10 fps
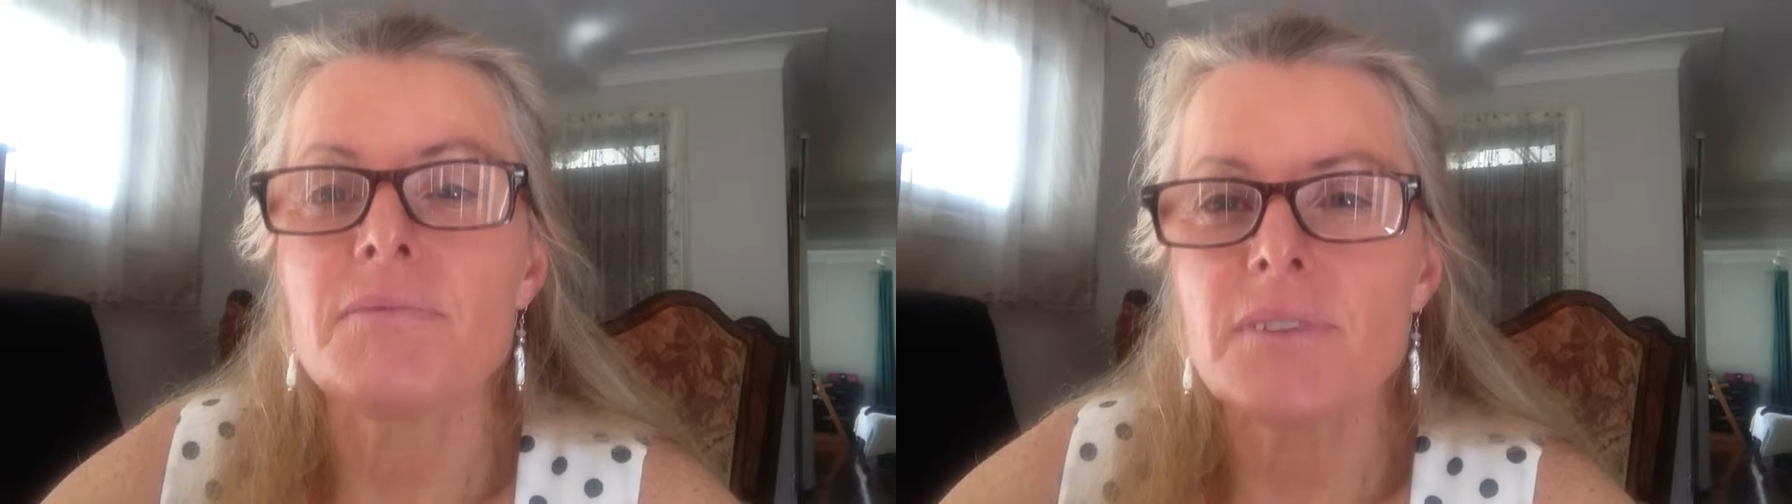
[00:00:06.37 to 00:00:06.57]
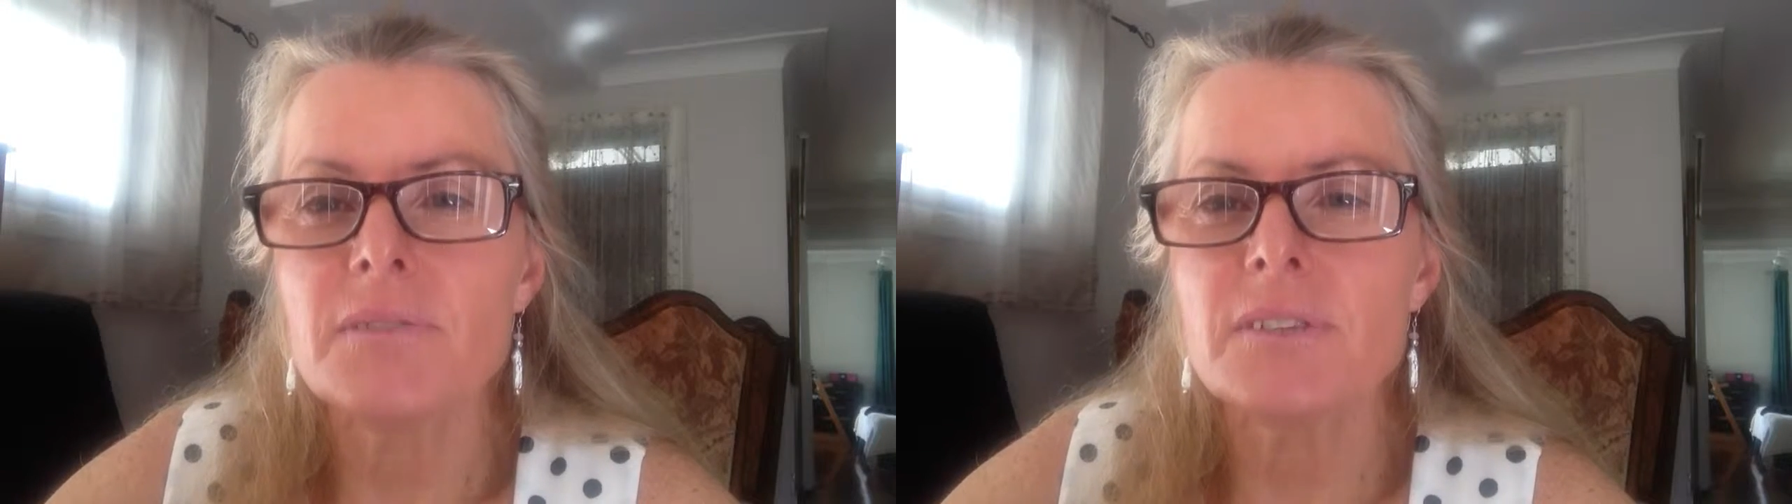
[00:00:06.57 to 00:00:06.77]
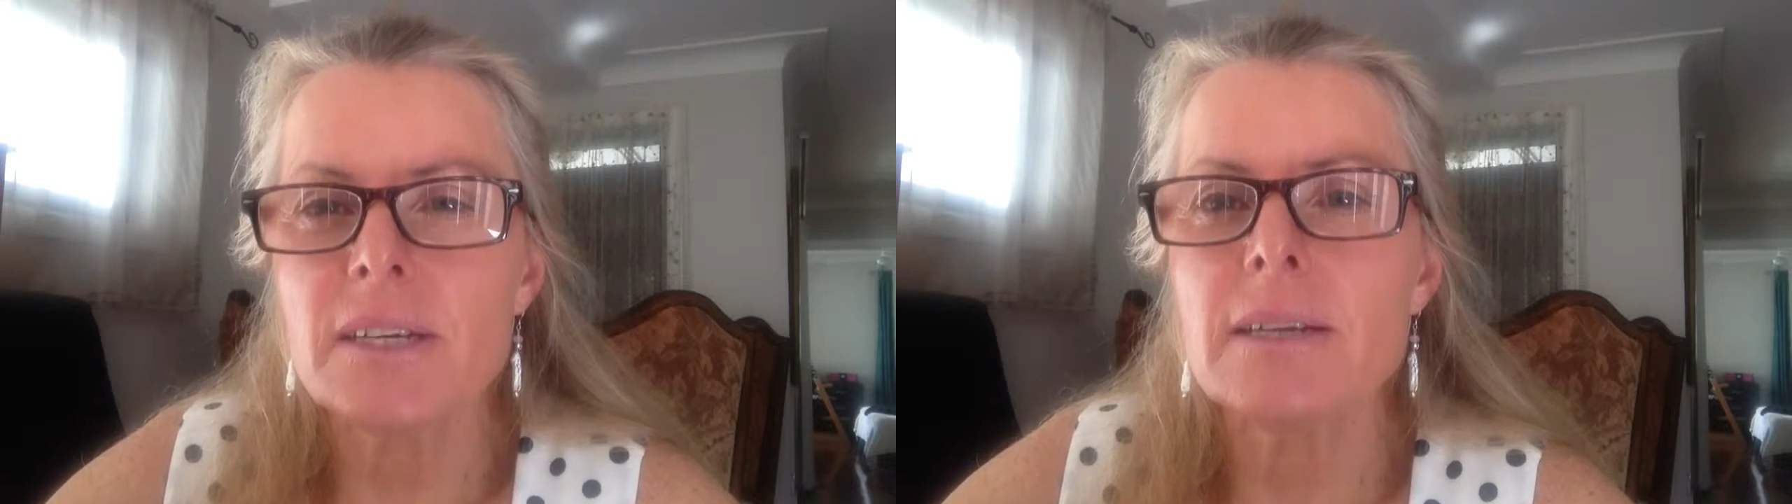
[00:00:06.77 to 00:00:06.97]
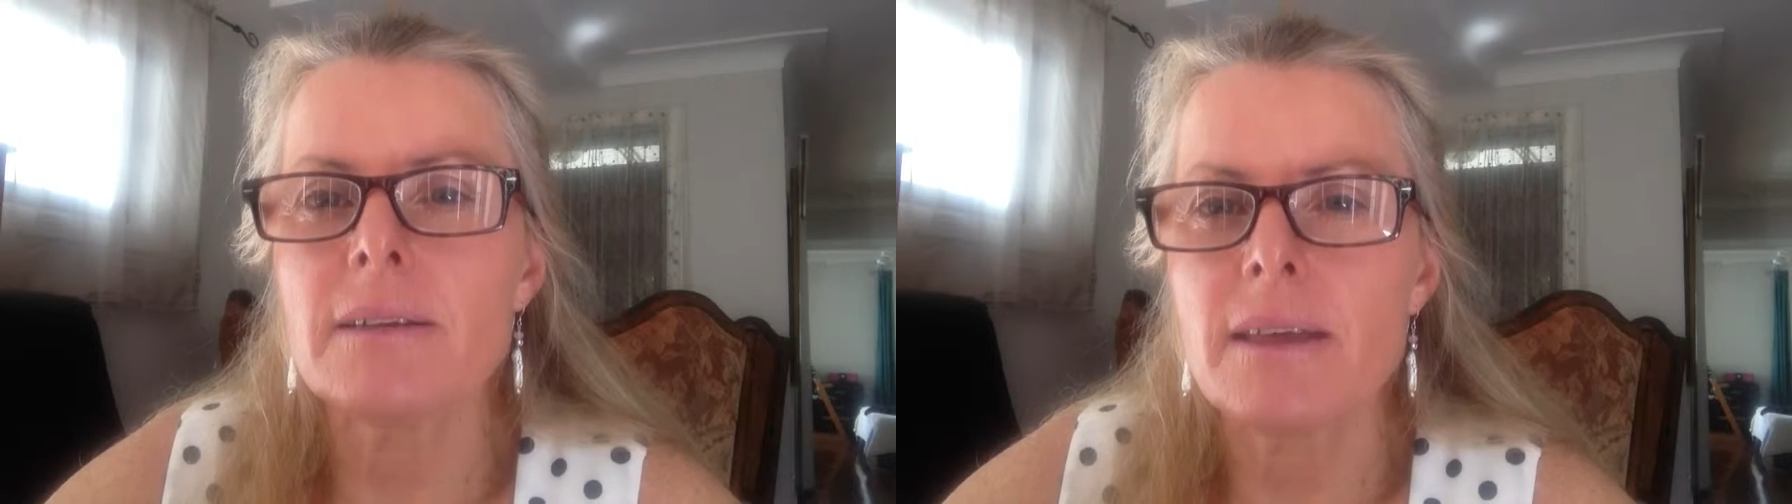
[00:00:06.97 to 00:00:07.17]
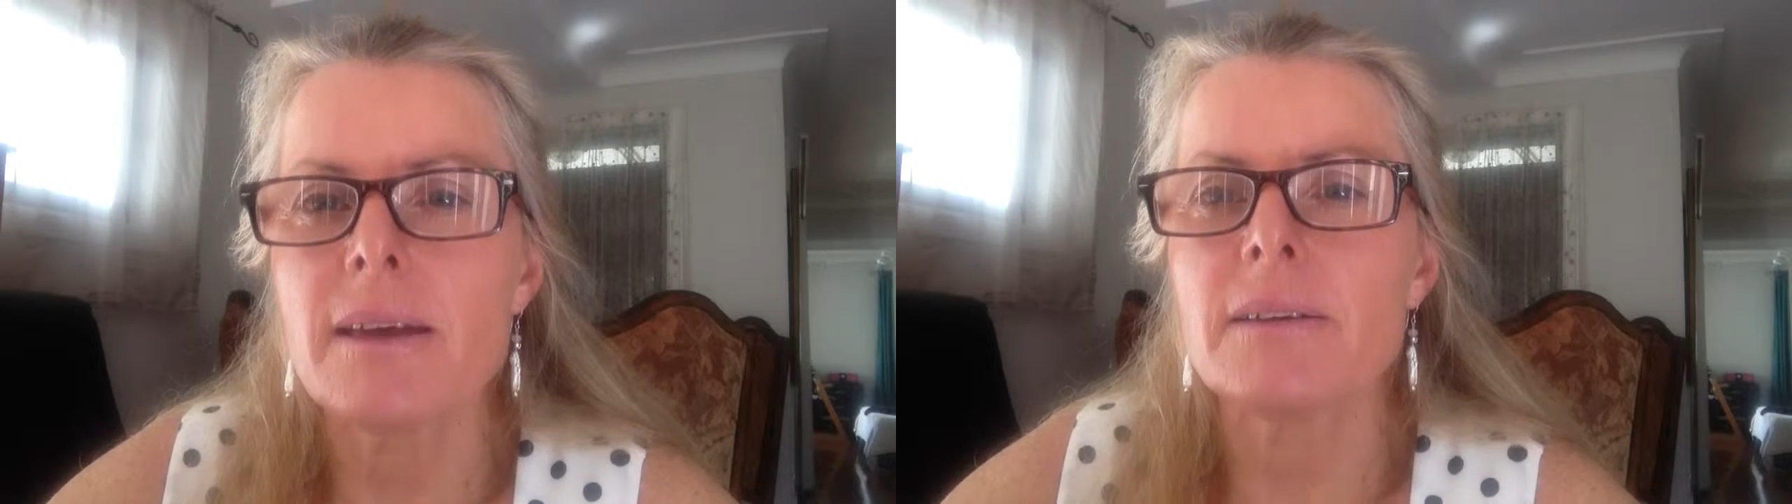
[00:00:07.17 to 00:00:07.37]

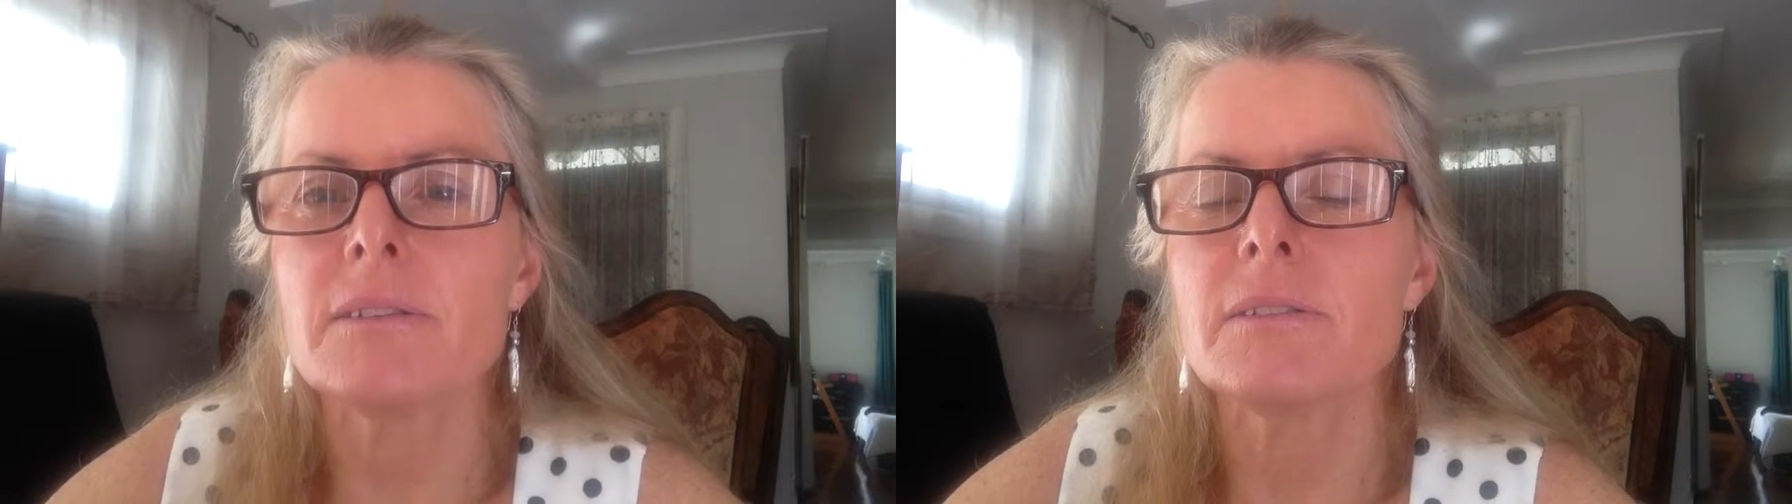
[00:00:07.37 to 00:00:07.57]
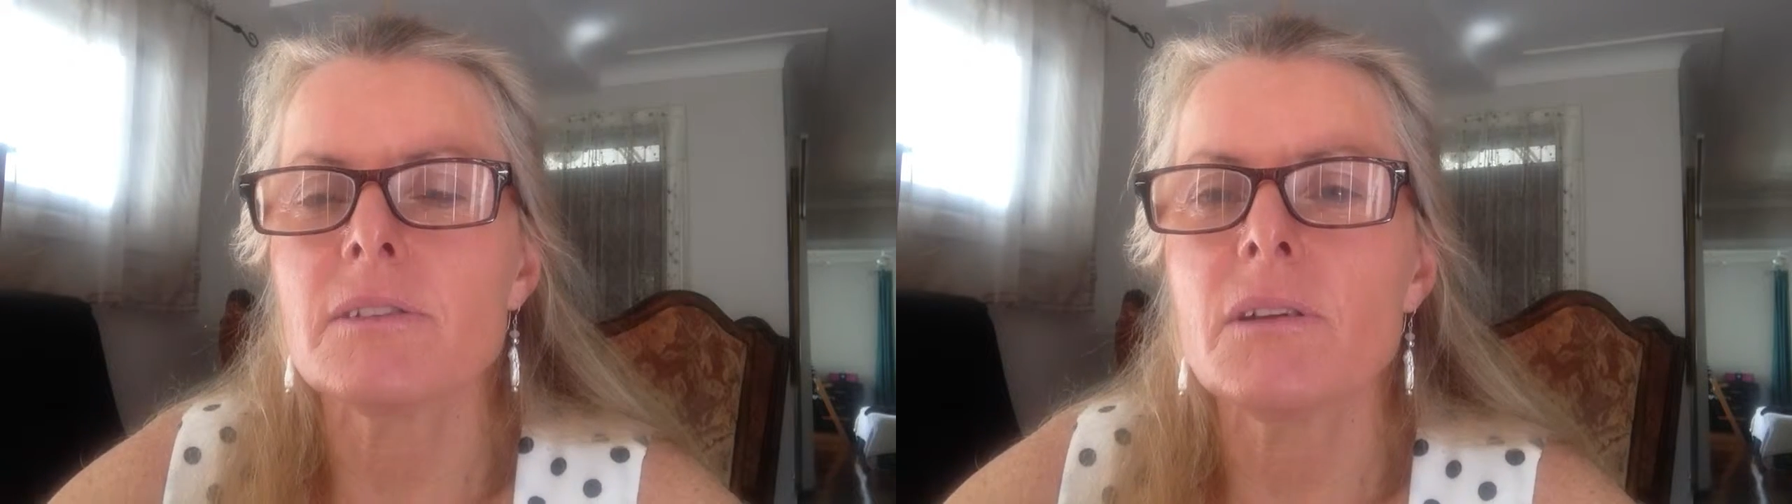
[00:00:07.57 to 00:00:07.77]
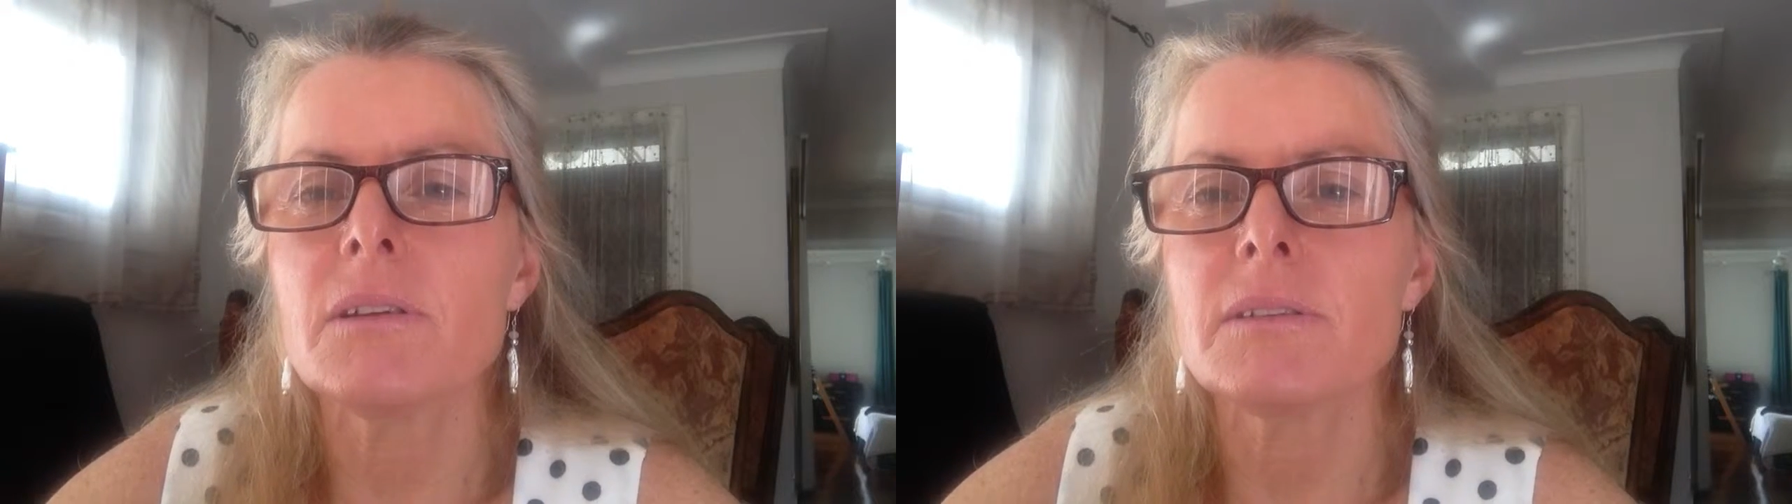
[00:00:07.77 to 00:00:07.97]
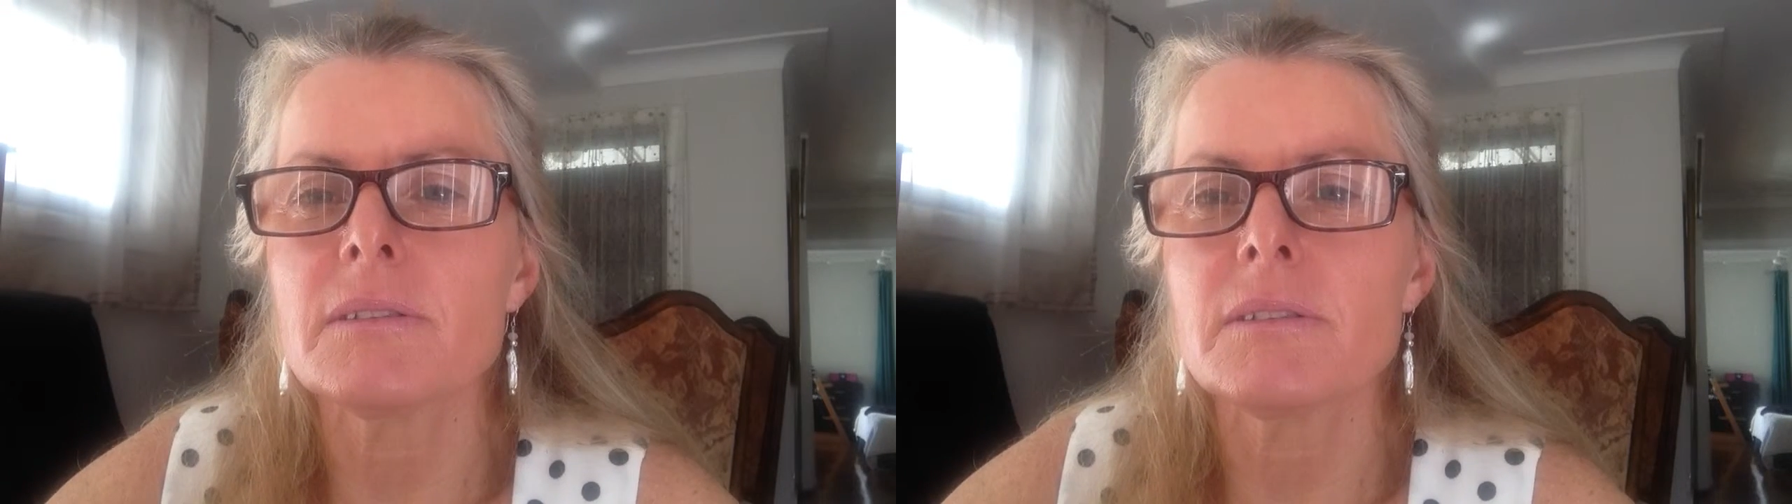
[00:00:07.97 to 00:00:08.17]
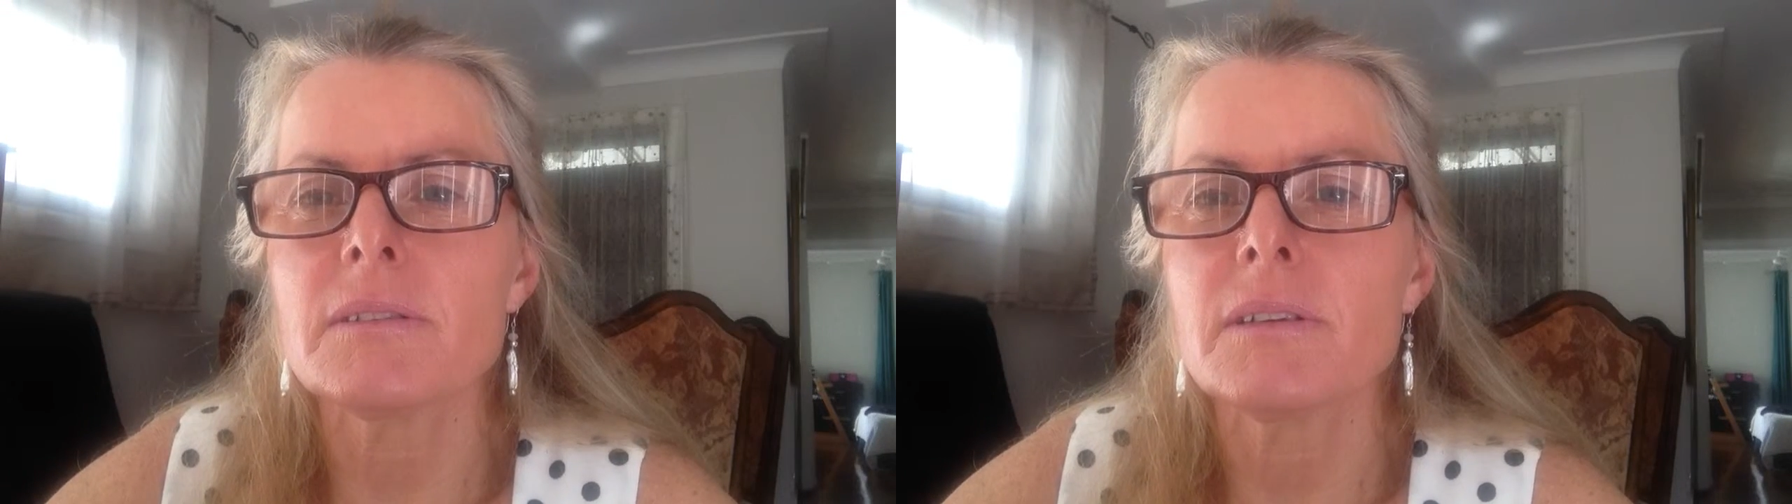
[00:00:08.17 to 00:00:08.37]

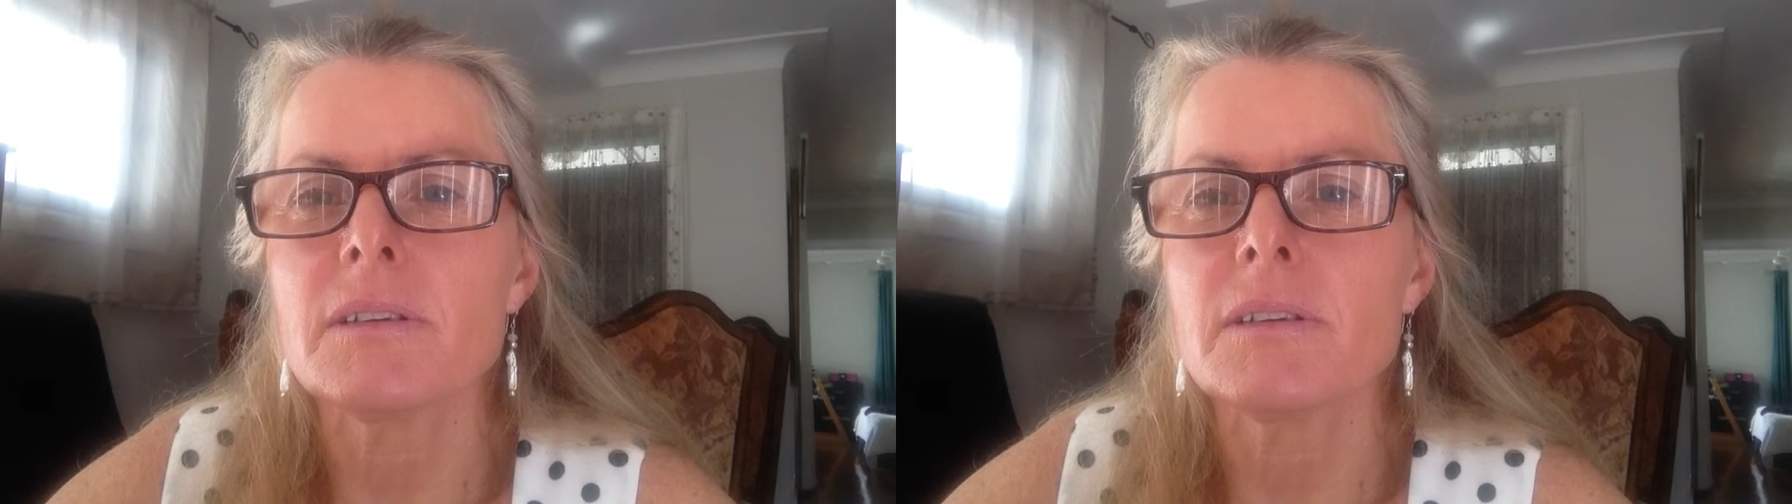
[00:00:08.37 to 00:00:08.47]
$15,000